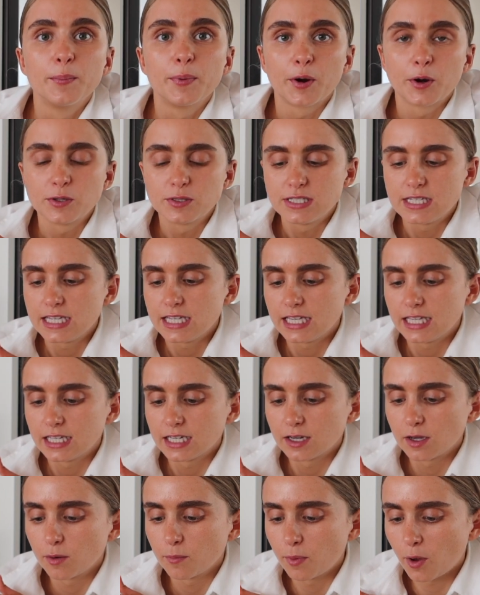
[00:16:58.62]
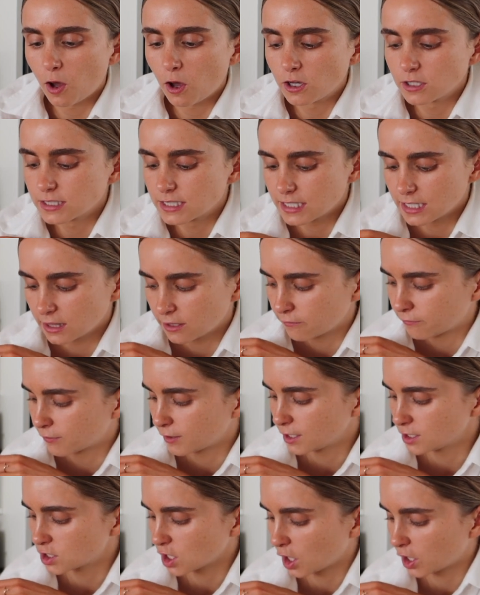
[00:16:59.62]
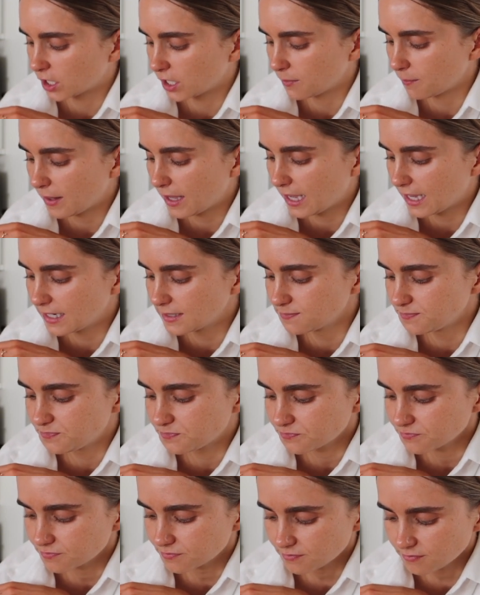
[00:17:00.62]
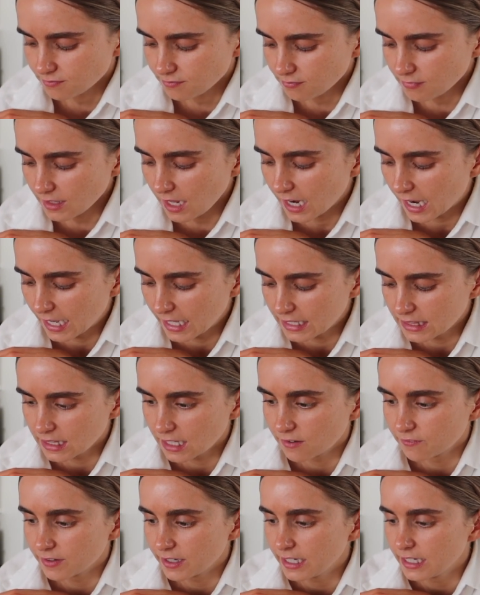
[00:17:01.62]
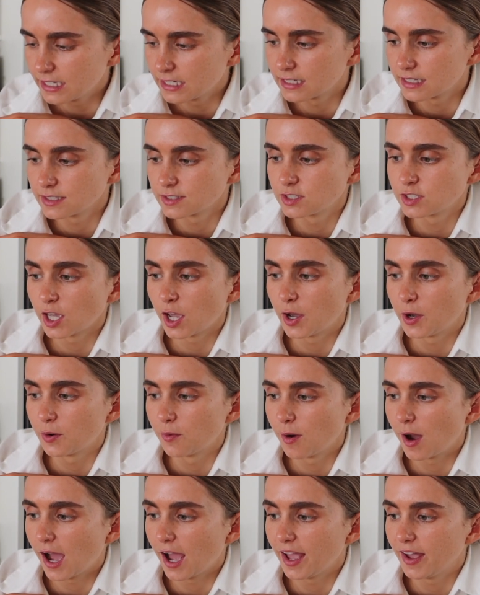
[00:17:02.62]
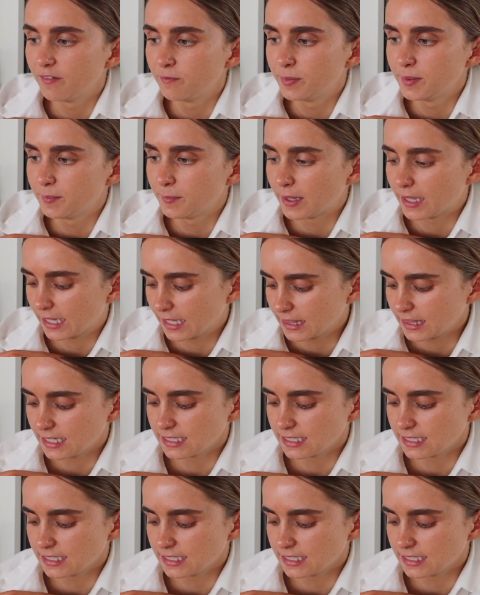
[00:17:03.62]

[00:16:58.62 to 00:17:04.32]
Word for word: protein balls in the fridge already made. I love it. So I have been making